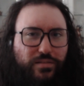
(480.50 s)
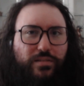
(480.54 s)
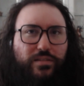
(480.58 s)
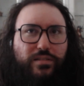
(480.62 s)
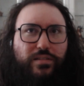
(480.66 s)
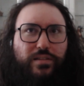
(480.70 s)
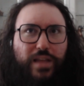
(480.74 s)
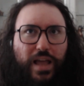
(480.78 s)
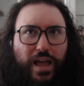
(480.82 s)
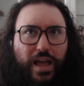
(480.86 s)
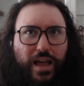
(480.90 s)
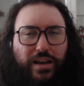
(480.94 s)

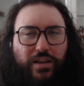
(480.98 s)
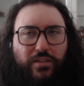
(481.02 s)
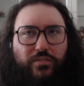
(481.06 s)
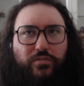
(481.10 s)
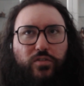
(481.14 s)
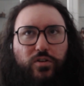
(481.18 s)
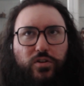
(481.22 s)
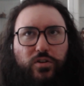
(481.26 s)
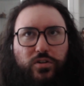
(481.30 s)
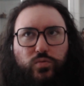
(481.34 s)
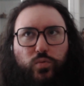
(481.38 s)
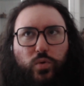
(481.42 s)
yeah, the
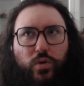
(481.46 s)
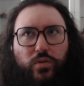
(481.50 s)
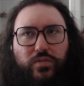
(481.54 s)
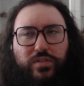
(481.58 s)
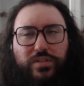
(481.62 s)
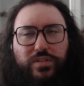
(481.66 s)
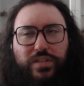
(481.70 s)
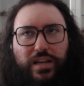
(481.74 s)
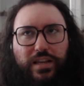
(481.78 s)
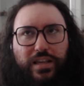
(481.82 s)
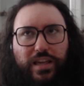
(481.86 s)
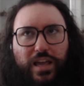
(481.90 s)
first
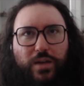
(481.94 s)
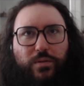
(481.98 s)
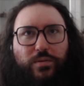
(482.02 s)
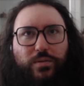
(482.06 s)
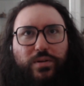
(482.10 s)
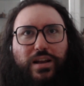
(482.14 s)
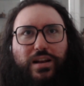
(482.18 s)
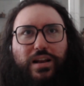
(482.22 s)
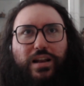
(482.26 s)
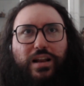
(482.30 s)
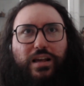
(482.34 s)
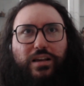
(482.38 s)
Wolfenstein game
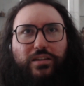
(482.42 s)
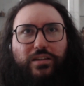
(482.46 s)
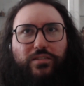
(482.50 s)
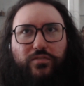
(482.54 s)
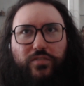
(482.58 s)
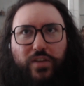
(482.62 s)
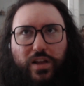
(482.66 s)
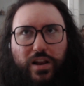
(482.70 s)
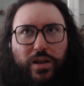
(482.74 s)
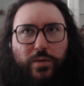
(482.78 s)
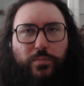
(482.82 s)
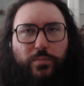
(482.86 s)
kind of like
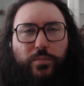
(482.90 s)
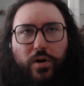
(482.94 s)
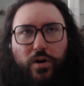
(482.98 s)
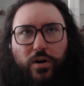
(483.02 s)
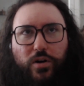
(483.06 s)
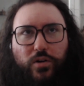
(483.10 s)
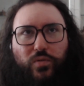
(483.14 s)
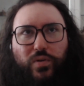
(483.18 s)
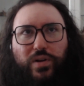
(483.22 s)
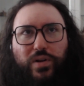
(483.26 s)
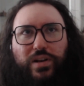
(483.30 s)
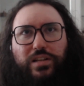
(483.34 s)
fell
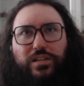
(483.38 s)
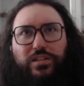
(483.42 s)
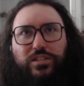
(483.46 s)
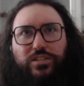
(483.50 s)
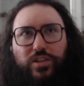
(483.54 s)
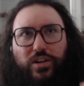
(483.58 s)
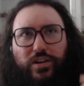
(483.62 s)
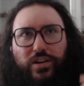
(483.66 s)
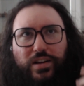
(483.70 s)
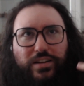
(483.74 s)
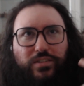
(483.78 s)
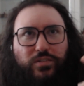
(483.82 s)
apart when they
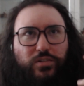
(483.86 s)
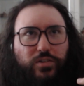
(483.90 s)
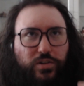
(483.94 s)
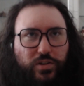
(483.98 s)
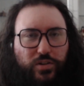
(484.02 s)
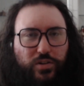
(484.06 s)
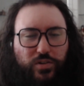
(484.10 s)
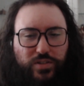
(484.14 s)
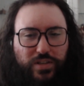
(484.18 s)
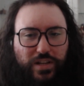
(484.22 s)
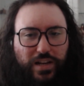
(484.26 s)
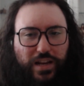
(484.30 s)
started
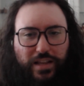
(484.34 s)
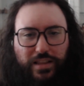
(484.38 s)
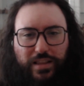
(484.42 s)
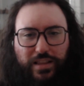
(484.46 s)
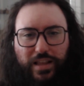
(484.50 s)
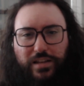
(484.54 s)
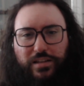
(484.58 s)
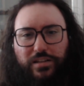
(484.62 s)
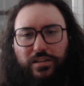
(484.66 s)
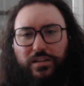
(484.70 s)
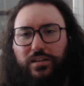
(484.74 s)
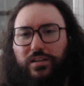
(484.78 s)
introducing like
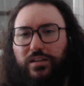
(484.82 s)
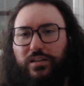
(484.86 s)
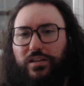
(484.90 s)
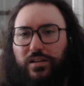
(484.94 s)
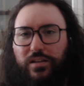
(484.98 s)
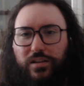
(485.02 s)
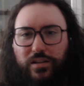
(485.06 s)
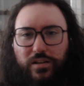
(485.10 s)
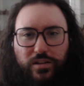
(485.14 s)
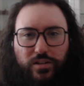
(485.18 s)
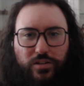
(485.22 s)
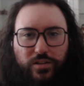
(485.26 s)
that
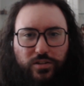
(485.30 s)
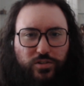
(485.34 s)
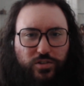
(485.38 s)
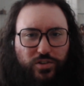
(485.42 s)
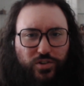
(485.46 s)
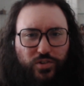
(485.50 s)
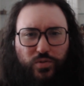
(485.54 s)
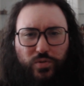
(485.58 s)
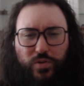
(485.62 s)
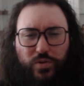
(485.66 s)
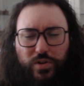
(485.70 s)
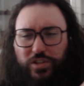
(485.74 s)

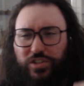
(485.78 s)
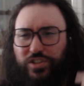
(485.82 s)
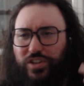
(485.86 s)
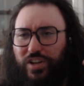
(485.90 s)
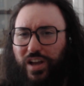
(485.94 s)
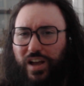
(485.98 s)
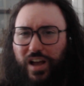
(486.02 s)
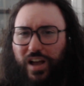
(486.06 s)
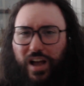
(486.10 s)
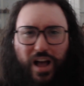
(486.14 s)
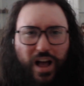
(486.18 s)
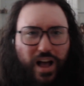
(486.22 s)
Jewish
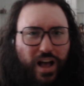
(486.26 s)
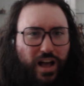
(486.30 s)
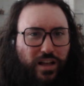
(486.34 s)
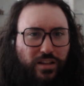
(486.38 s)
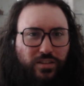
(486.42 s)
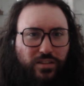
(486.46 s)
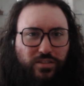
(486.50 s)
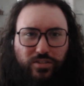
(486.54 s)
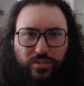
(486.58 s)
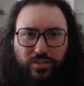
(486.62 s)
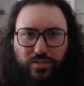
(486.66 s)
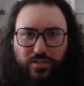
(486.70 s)

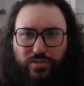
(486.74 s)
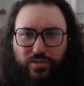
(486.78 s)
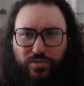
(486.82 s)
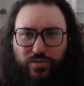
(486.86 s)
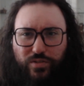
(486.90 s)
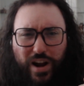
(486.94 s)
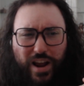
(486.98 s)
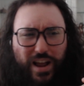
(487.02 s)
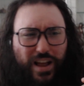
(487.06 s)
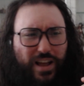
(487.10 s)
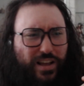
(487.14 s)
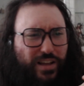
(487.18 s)

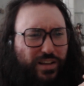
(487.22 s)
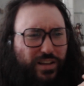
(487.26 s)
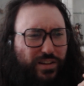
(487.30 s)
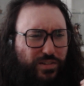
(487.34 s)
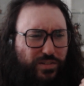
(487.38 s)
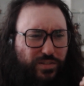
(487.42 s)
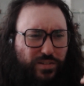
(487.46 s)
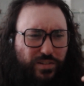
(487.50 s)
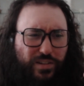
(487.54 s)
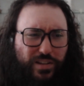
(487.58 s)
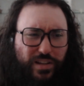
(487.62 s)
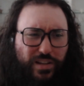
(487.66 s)

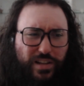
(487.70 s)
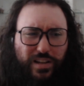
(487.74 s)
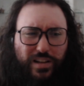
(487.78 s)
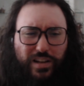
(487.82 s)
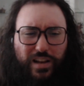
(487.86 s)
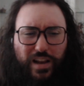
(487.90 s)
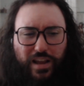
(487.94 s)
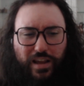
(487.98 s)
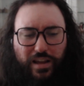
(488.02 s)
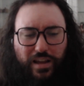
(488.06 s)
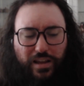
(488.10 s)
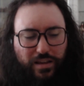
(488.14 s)
underground
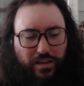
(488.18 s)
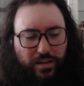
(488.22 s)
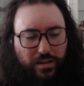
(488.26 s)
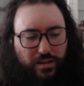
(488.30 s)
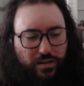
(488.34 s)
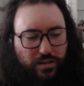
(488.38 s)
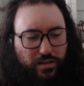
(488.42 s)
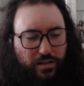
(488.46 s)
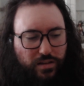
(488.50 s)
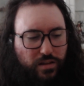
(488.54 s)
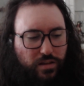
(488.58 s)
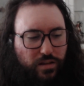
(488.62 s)
like
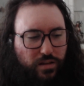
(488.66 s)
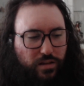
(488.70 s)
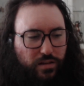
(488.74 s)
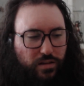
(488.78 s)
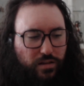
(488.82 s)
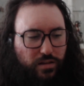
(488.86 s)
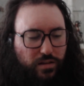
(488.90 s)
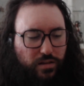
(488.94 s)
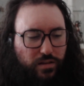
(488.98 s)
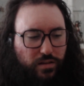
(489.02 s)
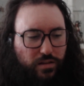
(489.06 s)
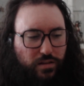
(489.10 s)

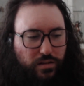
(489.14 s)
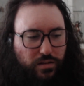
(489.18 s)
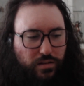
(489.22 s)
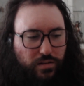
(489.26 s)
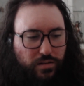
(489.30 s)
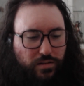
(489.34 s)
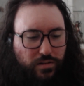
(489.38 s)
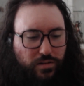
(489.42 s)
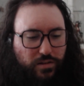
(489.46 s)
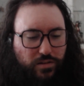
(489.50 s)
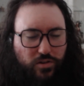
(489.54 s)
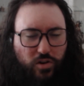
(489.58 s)

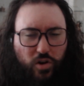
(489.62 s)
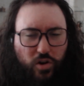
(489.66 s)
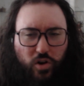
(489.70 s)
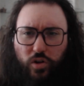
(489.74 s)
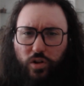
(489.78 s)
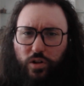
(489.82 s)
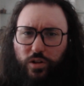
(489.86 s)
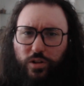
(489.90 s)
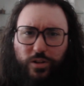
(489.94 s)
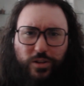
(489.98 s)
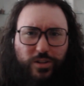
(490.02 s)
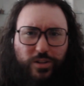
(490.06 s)

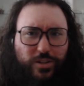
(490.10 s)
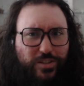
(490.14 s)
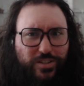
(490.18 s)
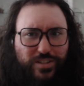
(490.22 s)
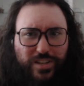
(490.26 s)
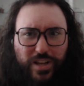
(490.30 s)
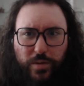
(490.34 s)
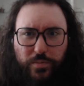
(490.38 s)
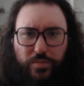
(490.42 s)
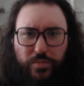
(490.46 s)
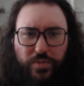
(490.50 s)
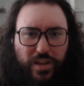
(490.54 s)
cult,
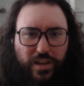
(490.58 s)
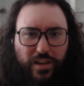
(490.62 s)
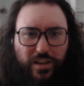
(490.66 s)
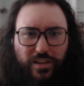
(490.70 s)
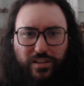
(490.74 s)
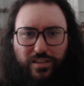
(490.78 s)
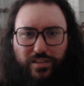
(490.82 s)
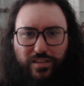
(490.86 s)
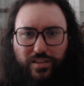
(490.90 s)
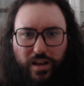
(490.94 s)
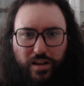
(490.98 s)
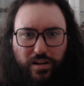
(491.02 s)
something
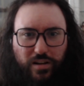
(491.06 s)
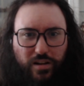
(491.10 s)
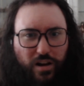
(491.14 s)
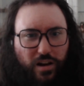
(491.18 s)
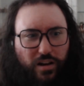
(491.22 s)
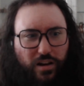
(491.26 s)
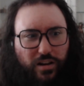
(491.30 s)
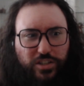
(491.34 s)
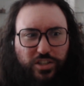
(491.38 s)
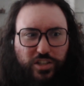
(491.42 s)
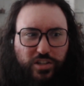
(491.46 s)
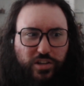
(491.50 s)

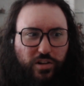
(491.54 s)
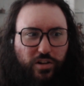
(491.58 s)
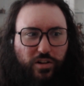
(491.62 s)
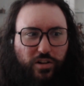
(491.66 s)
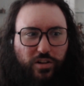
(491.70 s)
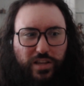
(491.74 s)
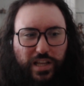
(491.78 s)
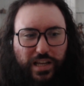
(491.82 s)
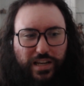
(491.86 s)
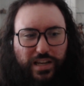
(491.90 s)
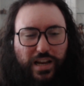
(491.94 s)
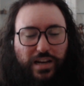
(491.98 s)
technology
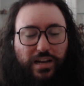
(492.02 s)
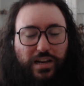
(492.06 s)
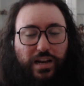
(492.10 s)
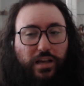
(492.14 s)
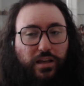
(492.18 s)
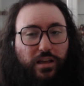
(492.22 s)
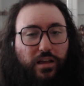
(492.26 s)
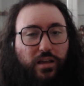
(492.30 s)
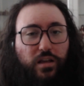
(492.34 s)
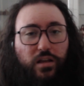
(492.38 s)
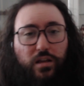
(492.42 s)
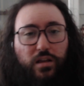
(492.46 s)
cult. They're kind of
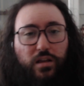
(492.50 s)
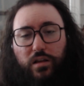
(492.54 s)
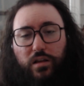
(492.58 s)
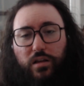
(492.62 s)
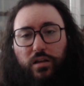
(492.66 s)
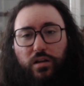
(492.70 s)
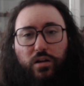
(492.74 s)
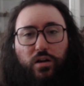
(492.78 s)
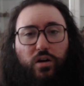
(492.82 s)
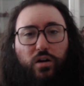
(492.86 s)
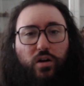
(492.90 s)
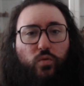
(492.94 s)
like,
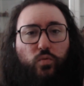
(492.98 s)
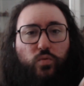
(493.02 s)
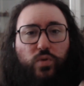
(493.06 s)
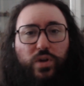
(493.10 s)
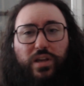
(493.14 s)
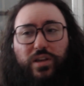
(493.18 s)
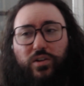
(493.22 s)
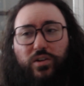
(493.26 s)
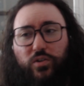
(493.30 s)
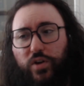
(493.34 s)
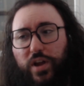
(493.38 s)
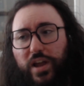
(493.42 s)
oh, we
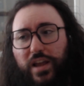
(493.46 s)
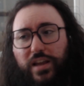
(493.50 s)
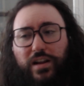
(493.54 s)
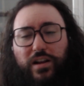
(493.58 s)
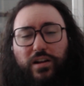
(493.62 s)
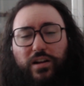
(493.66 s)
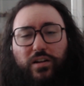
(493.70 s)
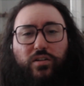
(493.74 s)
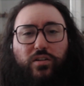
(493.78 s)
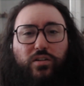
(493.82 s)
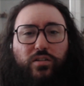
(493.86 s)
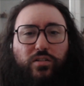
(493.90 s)

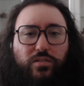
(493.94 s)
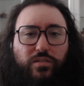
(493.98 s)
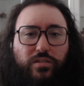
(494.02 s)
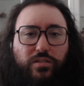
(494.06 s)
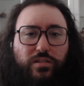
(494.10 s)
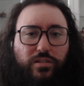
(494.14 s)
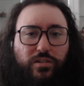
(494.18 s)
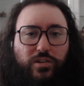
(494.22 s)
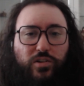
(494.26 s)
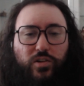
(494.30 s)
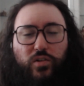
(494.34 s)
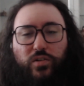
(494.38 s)
created all,
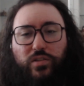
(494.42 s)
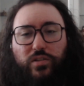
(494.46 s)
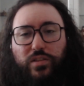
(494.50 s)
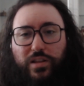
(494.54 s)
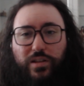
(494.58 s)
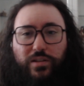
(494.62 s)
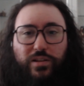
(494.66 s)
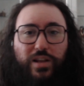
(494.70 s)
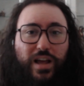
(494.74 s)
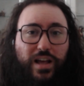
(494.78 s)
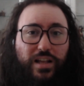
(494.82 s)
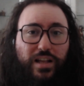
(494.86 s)
you know,
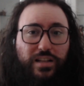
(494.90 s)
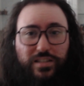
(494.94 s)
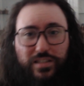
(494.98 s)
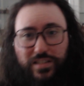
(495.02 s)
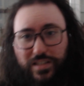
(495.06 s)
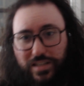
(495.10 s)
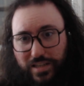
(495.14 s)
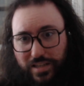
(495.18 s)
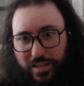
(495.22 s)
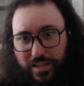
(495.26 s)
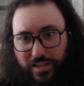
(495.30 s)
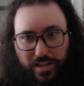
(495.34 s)
the
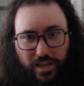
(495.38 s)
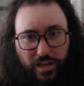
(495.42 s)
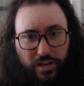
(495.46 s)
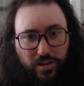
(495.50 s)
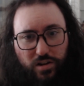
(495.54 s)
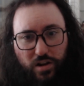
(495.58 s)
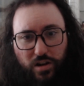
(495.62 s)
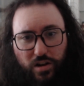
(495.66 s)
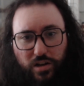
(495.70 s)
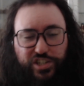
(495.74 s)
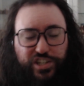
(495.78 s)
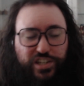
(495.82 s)
Nazi
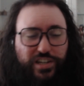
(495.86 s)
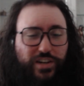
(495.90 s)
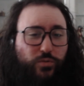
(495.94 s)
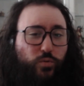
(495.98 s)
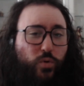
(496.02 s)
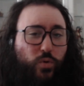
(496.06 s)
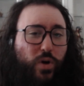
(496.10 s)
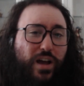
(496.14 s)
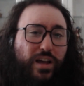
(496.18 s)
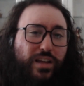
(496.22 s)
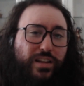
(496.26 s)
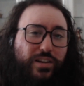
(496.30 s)
technology. The
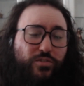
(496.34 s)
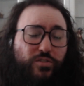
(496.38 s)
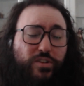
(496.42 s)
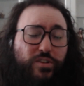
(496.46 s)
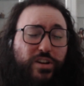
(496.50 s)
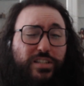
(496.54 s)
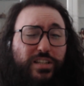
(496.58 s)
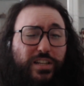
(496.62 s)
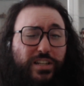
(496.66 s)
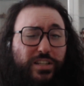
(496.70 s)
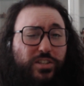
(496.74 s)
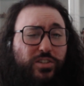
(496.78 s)

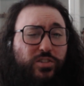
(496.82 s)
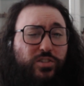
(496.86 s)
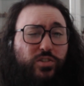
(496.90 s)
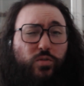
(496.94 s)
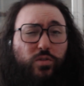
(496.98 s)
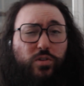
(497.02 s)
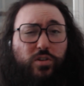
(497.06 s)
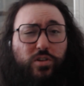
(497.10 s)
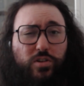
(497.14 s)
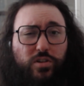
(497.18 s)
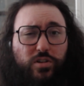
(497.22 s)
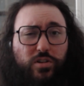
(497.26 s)
reason it's so
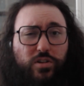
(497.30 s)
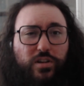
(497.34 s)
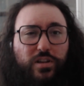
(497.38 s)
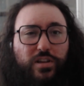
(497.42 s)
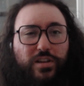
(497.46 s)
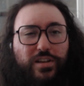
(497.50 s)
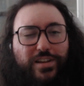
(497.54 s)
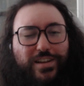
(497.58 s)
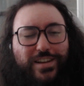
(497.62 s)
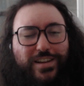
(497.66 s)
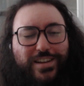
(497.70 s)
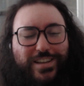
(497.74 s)
good
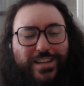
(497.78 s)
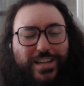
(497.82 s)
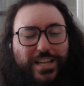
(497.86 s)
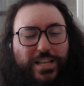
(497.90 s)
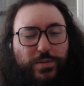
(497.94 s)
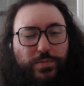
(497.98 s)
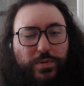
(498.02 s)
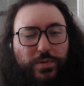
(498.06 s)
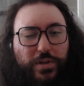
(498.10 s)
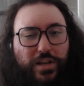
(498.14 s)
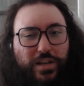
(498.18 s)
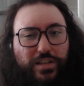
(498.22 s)

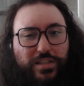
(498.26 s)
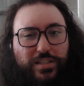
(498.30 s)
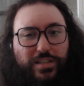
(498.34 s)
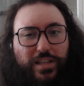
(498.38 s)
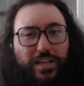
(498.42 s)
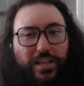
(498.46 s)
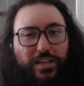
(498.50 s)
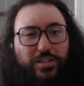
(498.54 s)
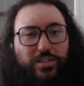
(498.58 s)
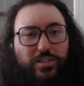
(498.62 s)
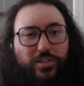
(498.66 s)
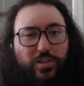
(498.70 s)
is because
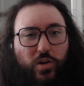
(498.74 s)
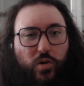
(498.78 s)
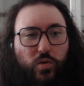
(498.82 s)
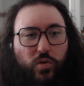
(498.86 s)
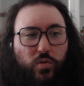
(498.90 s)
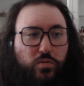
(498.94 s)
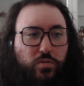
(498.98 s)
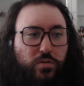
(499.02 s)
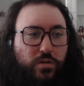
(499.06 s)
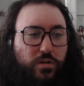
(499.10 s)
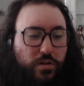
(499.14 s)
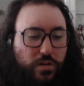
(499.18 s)
they
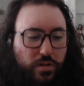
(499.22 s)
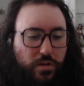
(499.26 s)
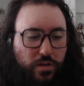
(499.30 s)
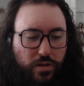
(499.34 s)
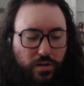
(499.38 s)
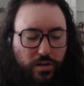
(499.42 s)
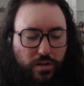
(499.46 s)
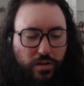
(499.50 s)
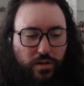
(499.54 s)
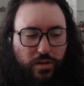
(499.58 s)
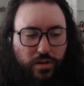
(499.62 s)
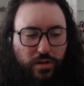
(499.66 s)
stole
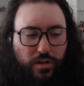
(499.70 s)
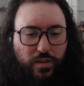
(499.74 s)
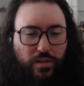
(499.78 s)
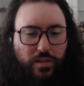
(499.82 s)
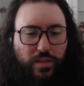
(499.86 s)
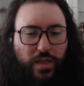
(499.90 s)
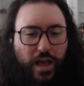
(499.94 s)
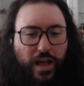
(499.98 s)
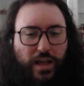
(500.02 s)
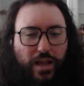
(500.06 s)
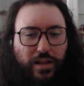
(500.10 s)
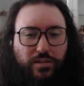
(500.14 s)

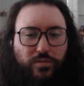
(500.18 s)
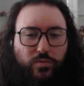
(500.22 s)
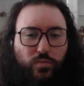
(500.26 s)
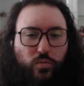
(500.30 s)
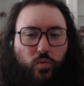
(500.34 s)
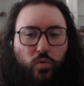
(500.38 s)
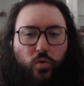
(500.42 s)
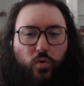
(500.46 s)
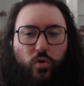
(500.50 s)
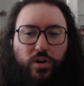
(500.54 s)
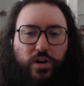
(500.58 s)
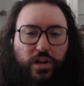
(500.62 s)
that
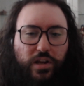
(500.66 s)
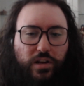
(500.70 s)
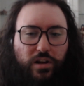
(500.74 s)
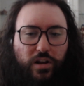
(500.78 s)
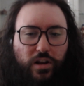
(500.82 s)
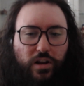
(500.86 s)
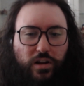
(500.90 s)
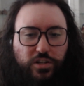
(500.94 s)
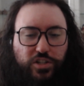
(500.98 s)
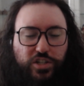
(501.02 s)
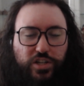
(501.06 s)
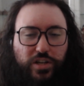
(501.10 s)
war
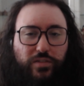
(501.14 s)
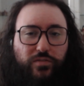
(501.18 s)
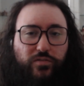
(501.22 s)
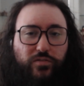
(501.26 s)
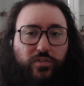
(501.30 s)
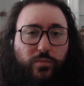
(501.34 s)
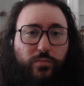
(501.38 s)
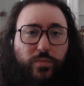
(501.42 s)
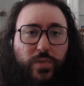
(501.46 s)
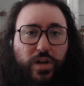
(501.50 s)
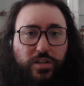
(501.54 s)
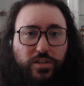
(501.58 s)
technology
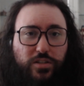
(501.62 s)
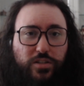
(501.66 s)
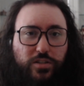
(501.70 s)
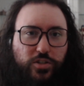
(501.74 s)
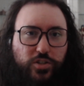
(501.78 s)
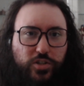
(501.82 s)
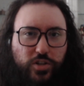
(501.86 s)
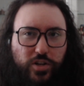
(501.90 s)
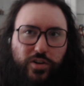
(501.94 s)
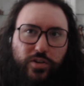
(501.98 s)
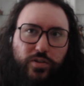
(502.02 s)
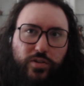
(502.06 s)
from us
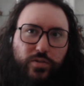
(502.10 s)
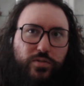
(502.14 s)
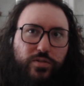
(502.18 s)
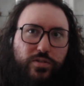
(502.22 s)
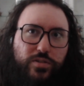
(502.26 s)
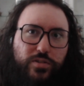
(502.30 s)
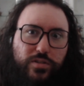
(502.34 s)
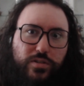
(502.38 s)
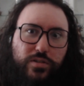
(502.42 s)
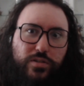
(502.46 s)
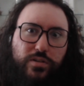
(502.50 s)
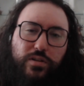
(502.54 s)

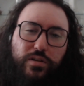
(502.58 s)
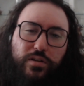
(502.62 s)
Jews.